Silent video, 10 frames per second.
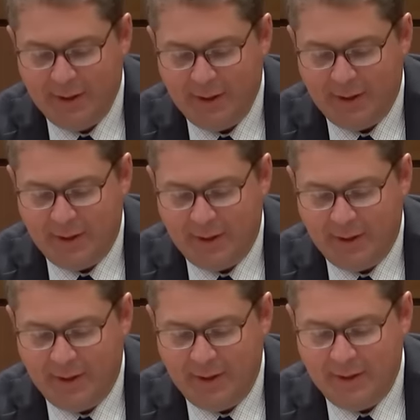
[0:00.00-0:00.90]

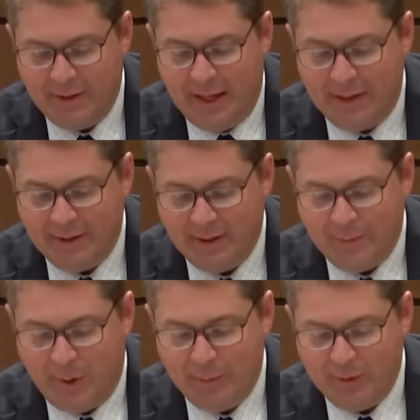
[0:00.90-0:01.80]
Uh, the data the
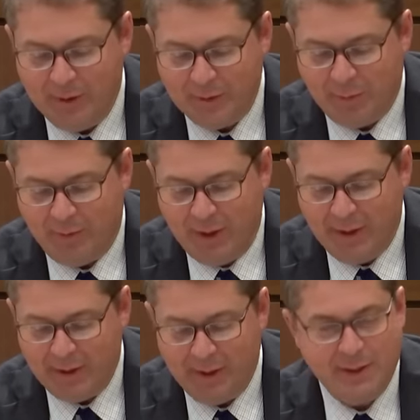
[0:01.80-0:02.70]
department is
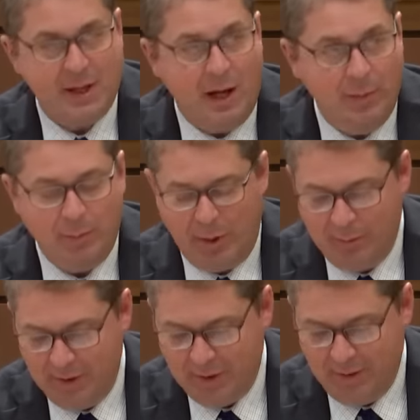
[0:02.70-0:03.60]
providing contains
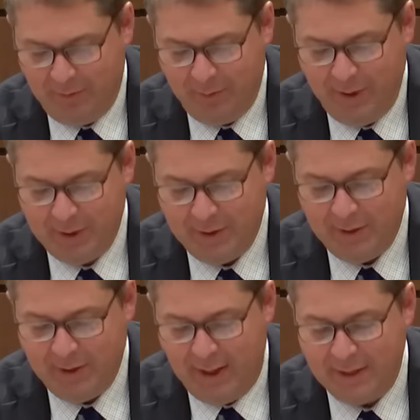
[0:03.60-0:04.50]
unpublished
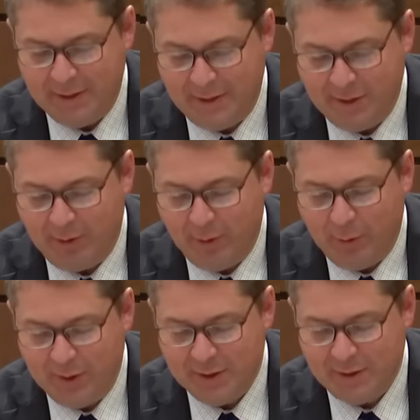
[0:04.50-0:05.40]
information. As such, I
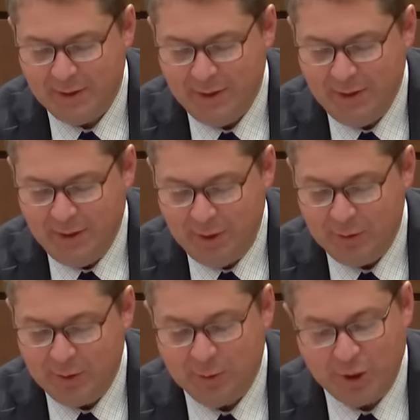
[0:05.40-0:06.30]
request
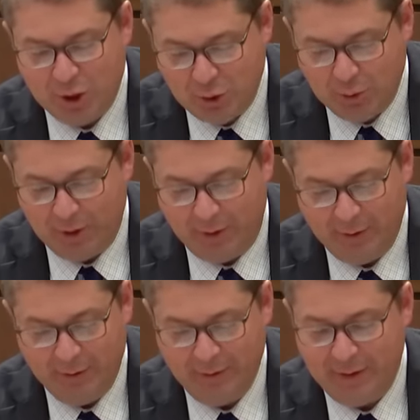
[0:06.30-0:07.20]
you to ensure
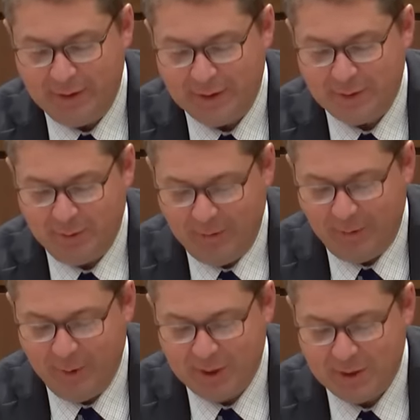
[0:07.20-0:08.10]
that this
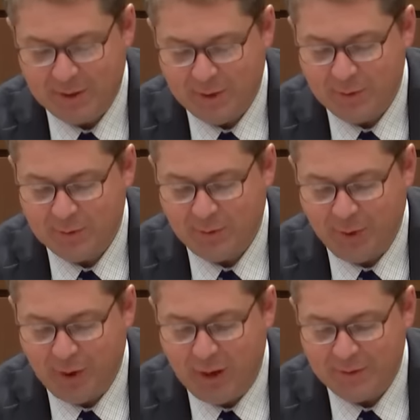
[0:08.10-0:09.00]
information is used for
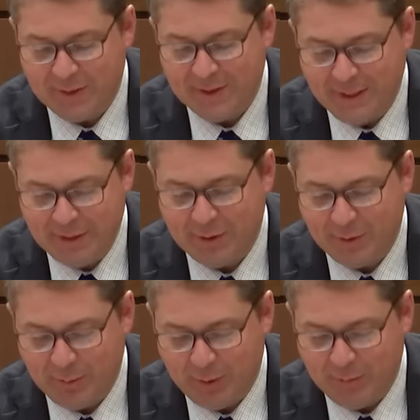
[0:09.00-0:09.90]
your office's
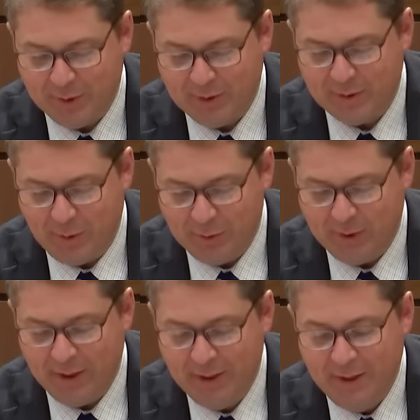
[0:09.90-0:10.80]
internal purposes
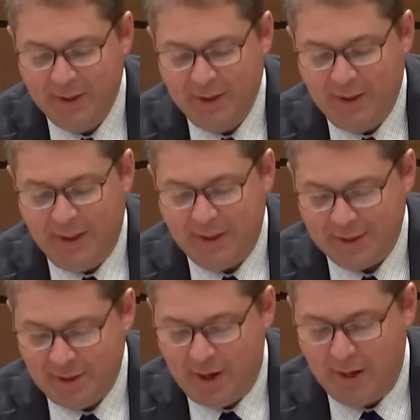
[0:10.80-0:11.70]
only and
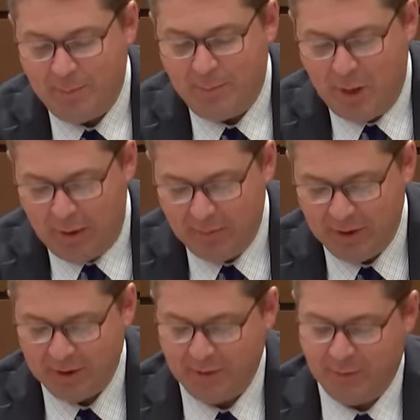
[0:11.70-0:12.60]
is not
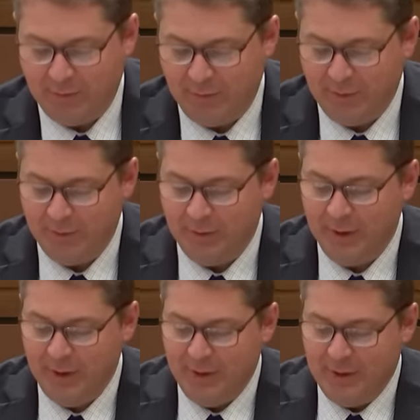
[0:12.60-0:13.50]
published or further
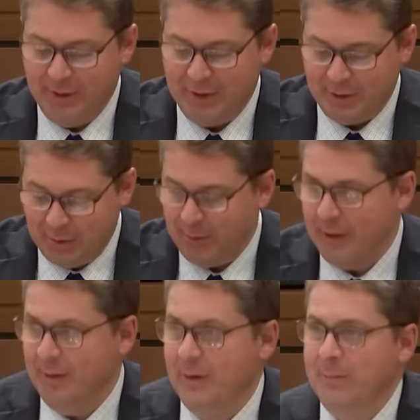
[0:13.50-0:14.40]

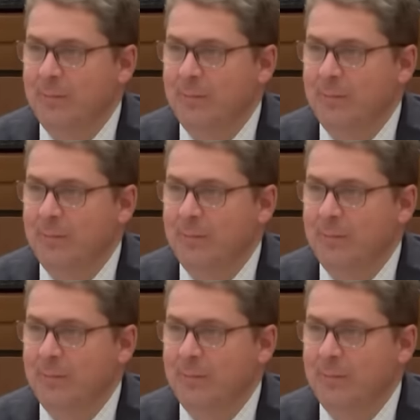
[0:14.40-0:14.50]
distributed.